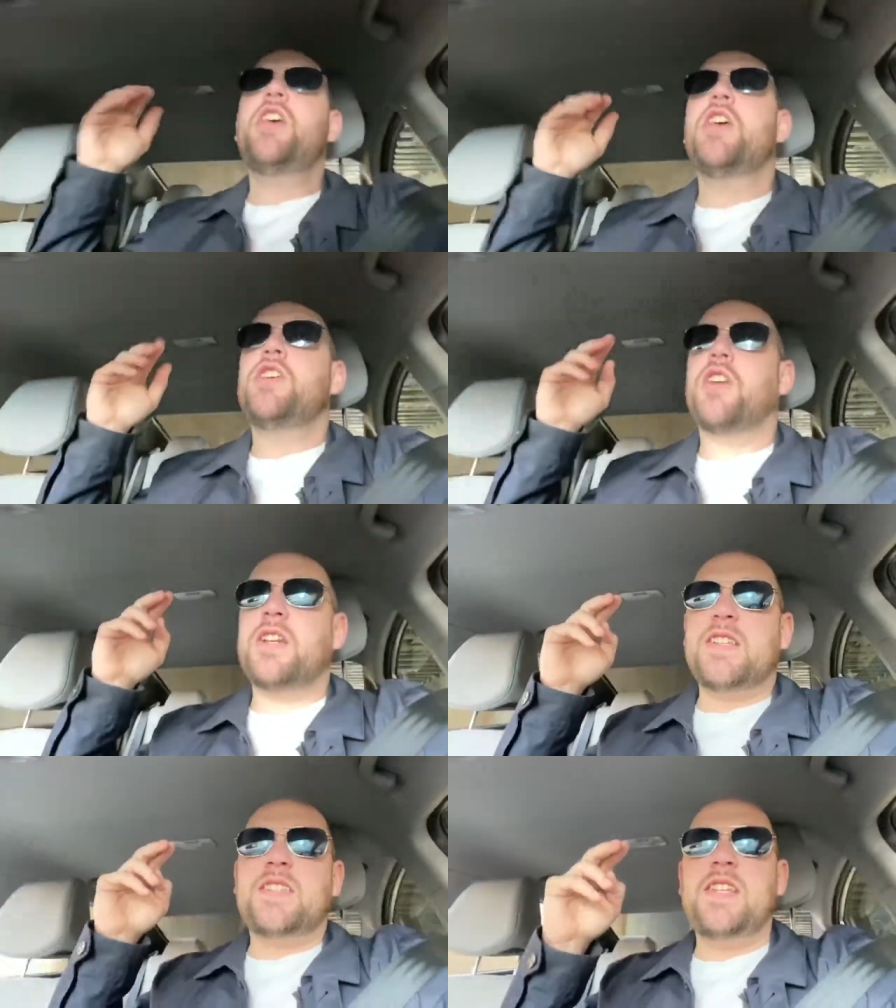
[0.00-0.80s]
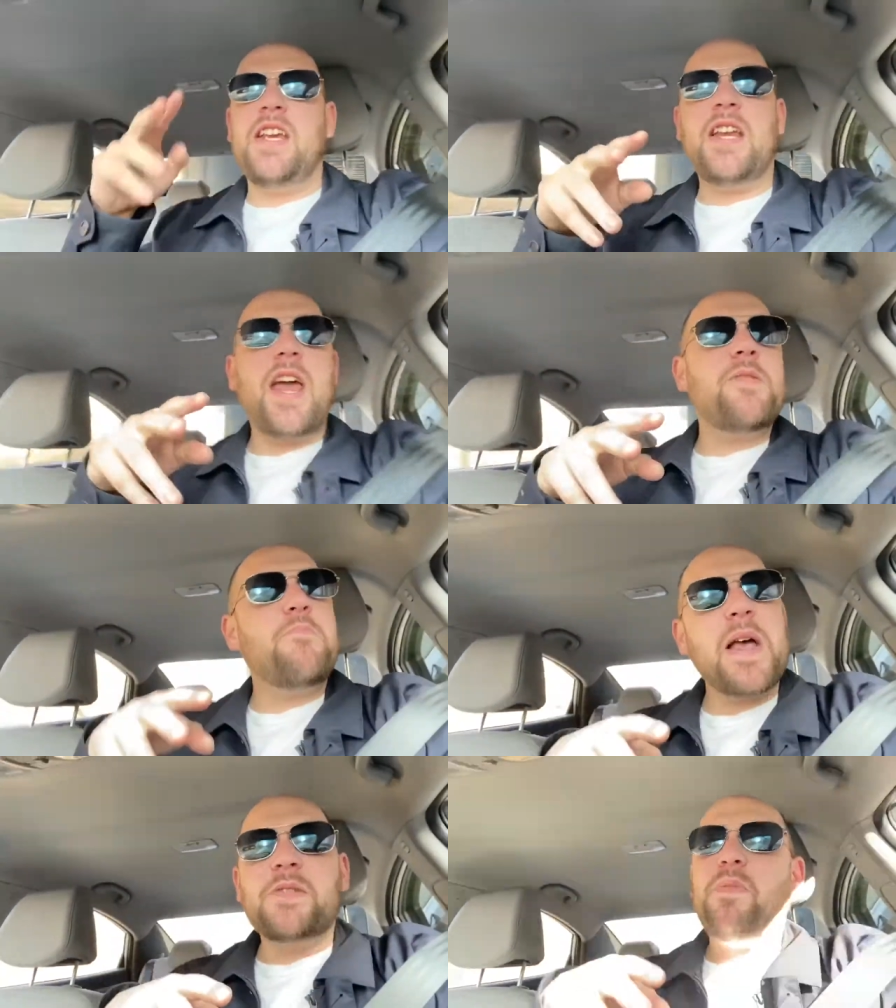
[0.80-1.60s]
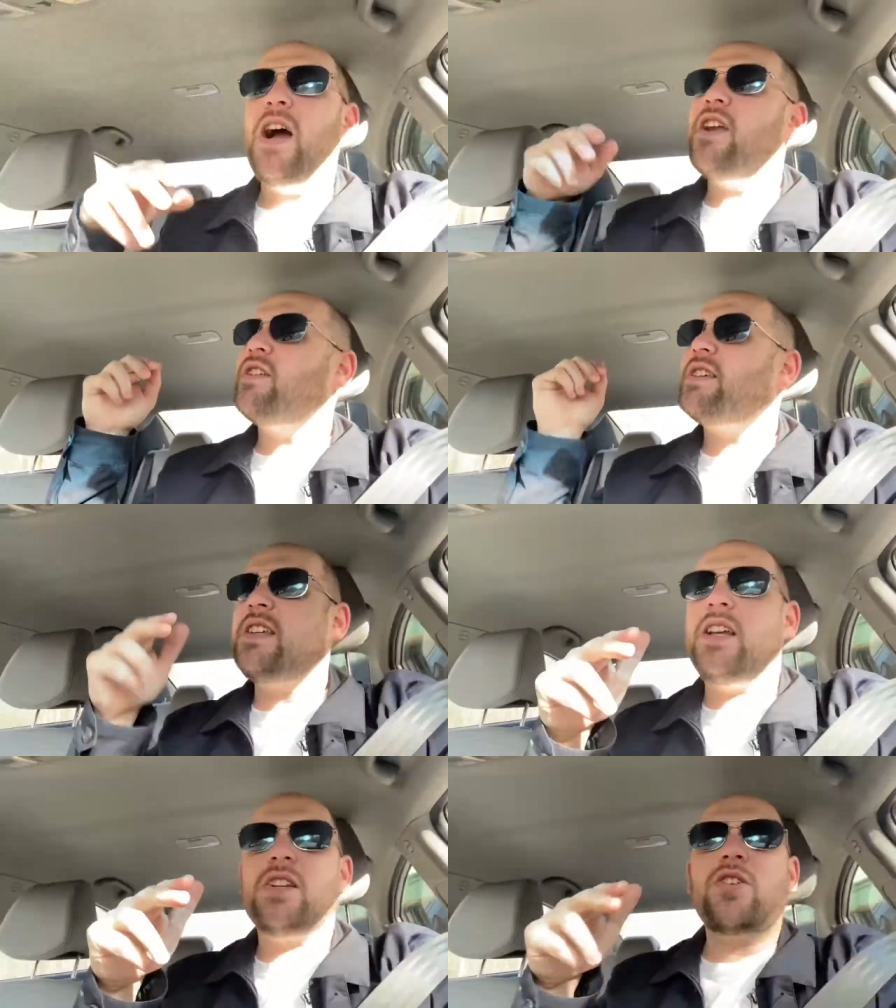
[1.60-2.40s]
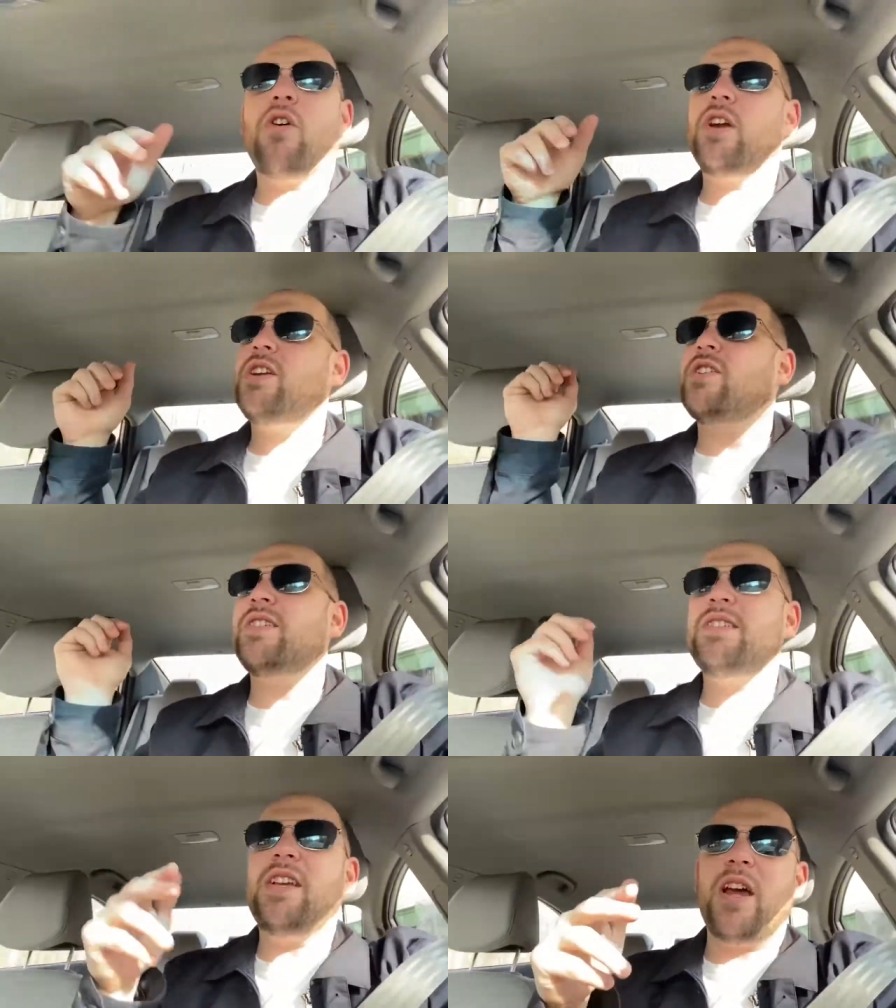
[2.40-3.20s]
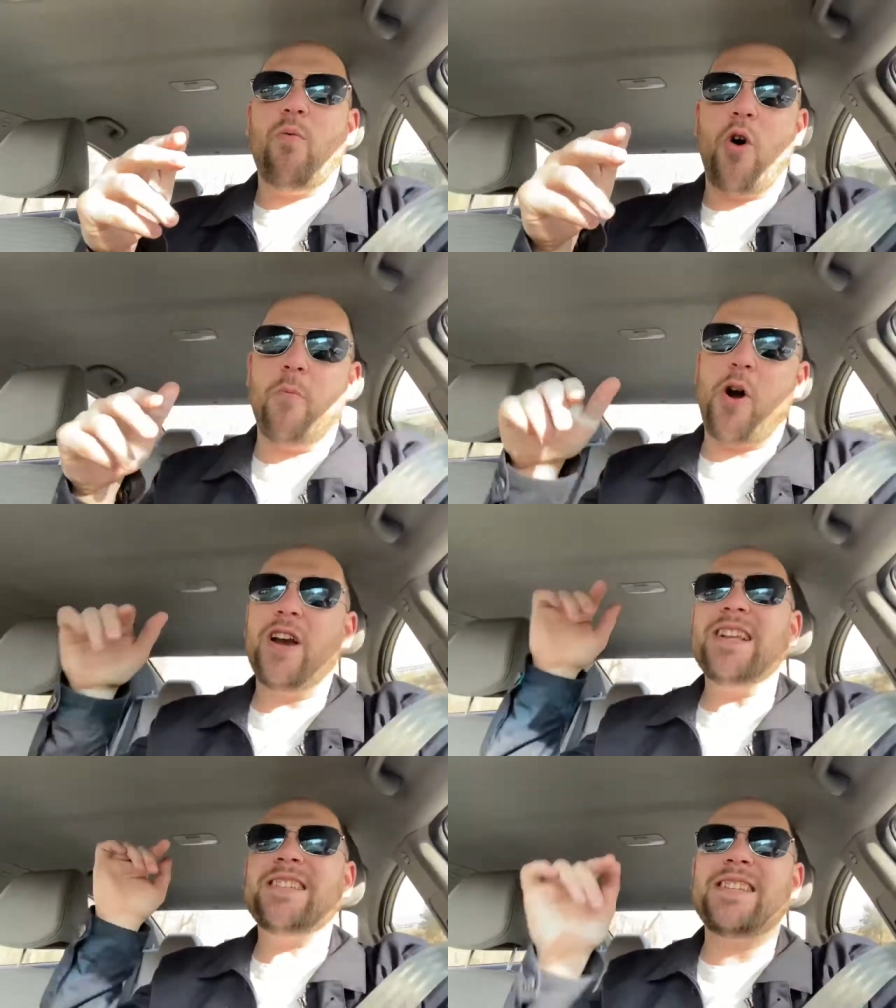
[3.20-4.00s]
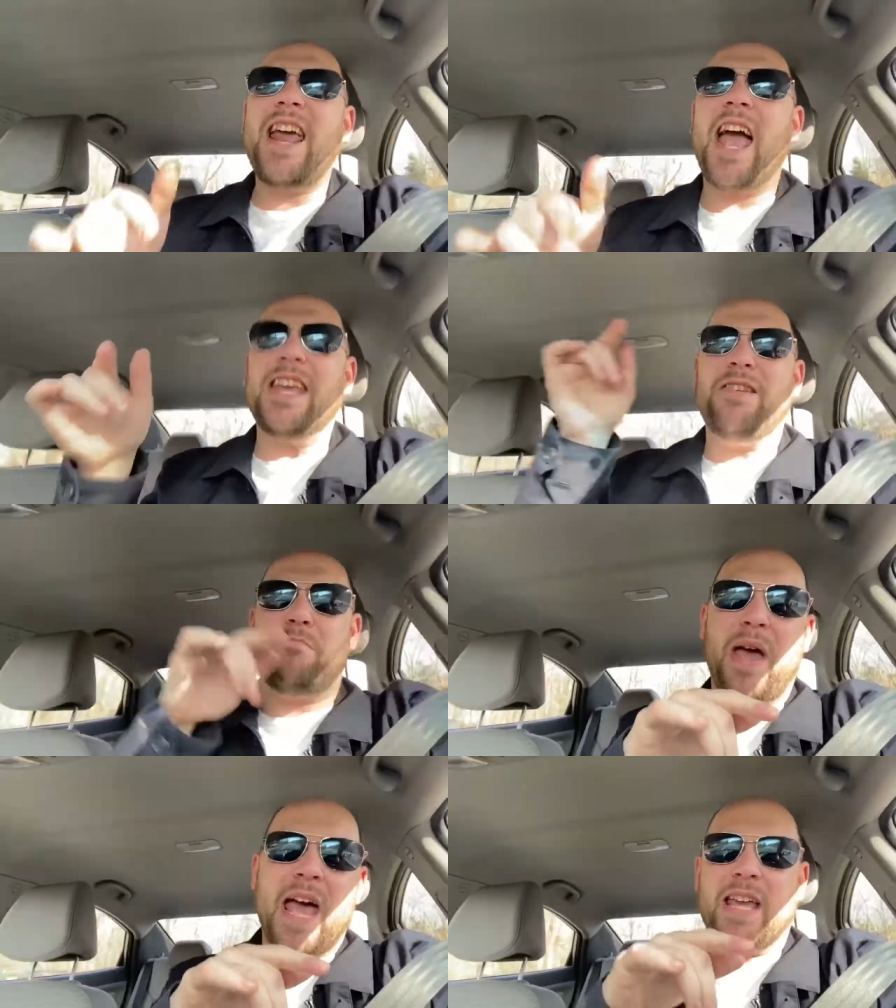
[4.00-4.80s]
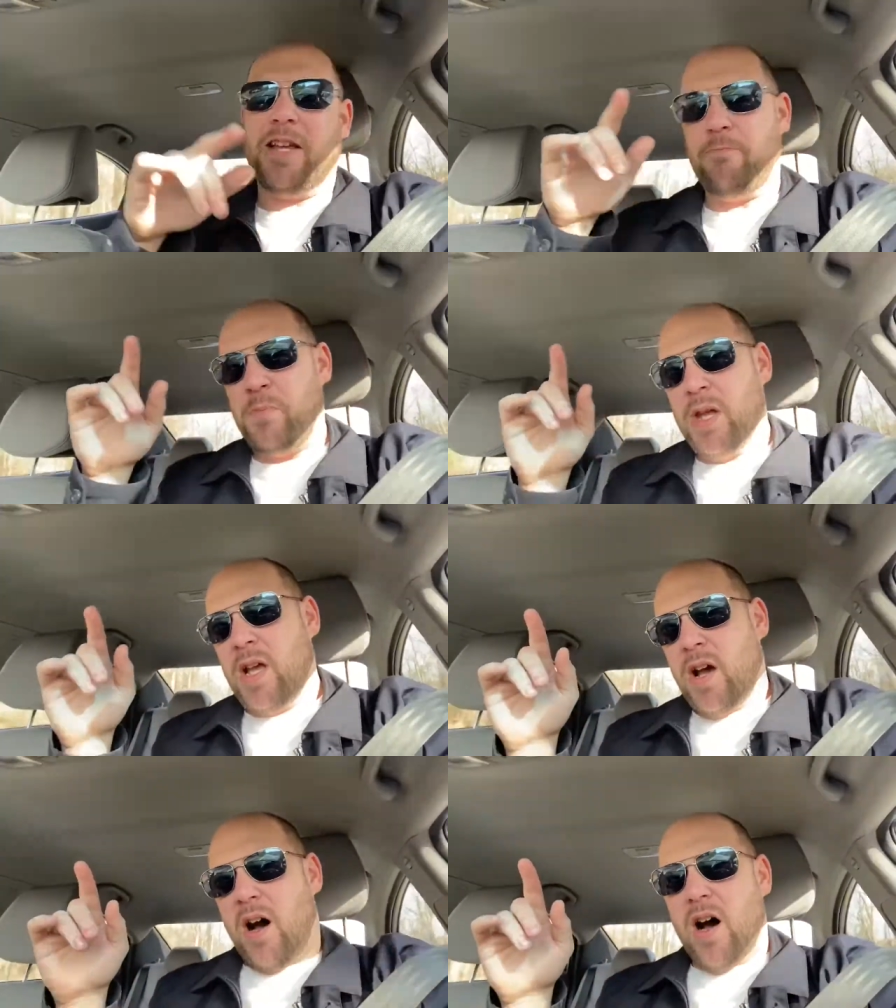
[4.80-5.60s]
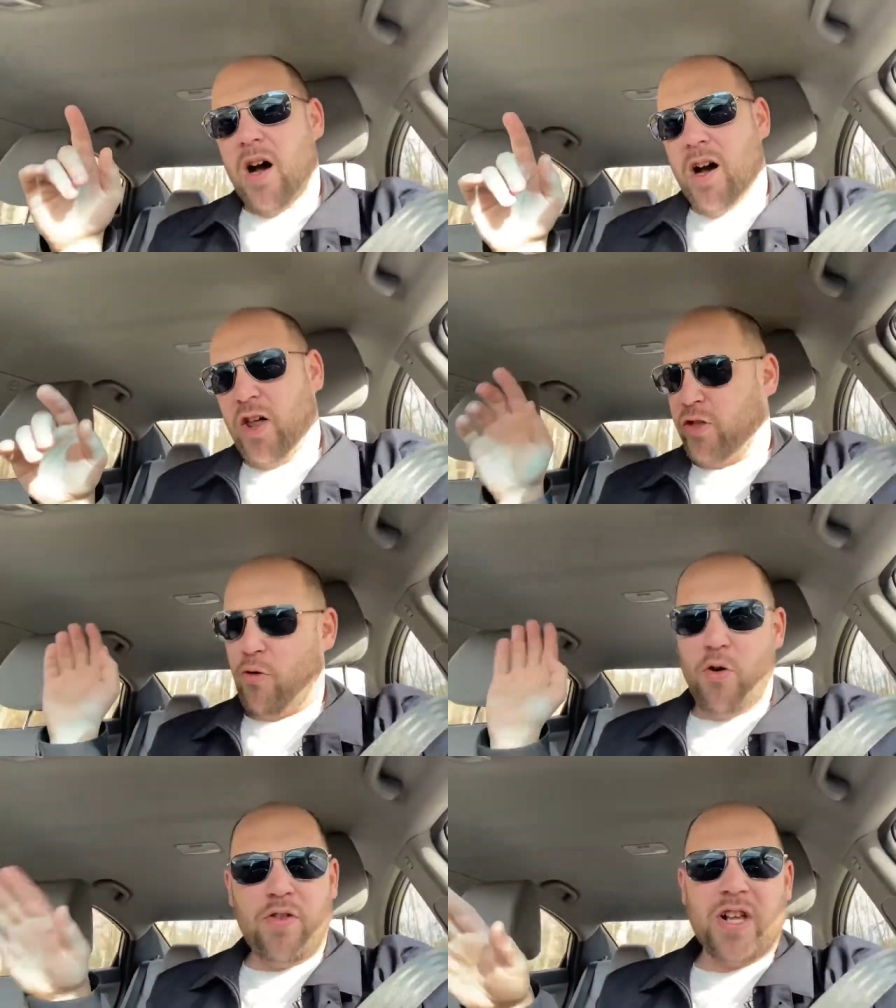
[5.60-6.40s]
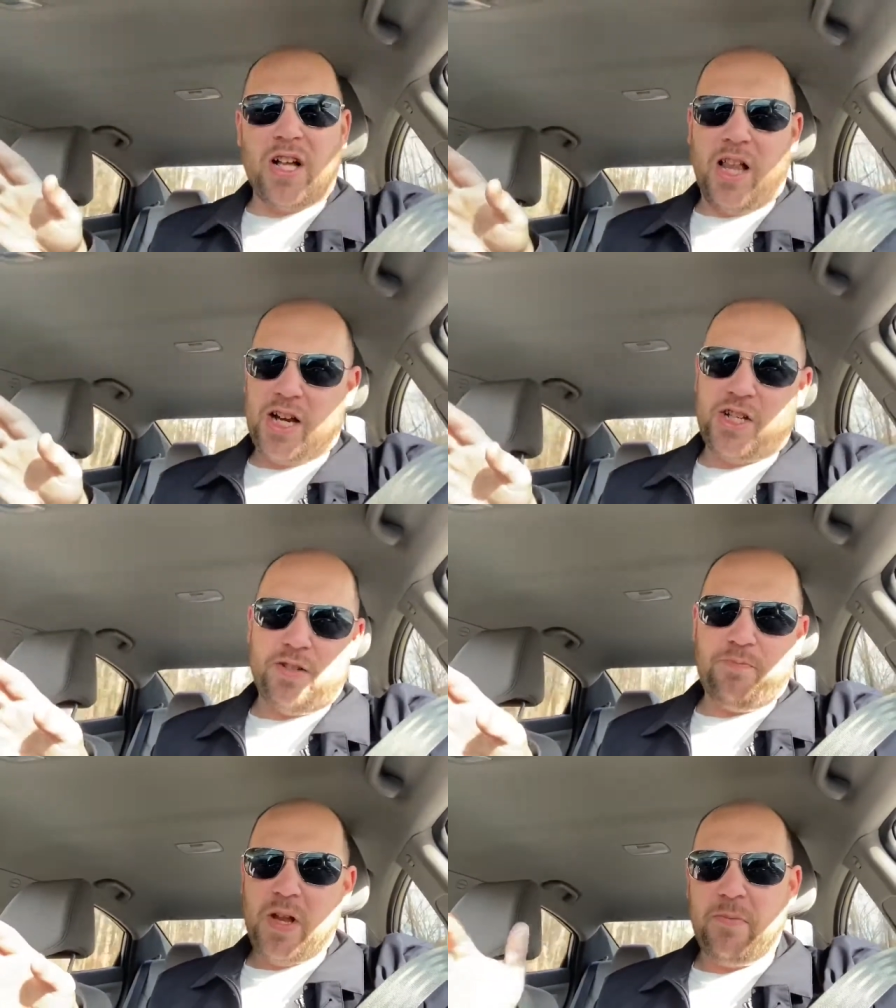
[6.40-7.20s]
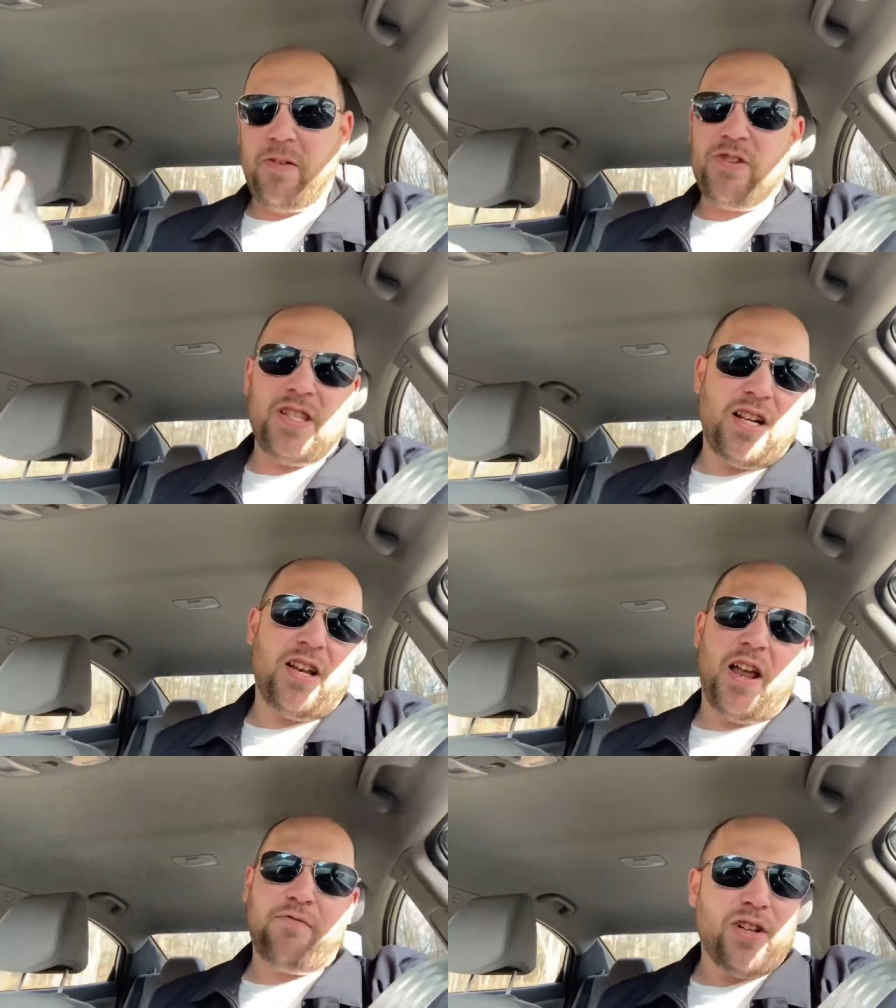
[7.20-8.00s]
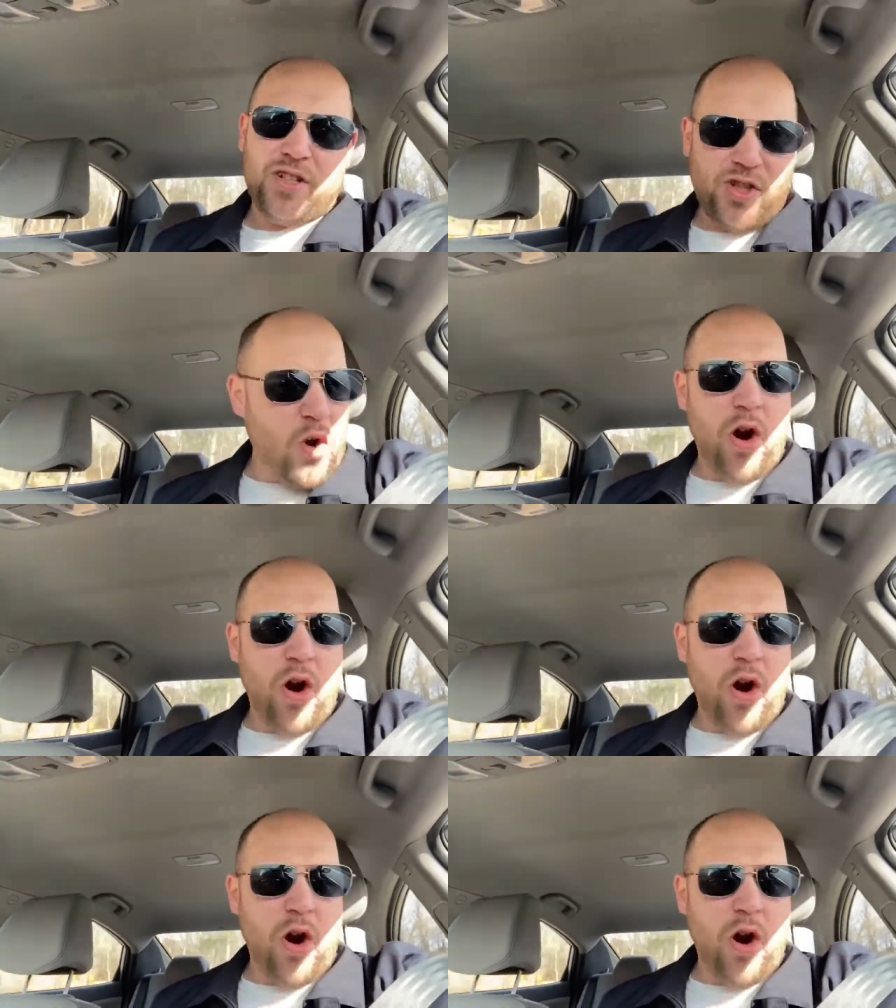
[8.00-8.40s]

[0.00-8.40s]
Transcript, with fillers: You're going to see it at Best Buy. You're going to see it at Target. You're going to see it at Walmart. Snag it, bag it. Uh, throw it in the collection. I mean, if you see it on Netflix, sure.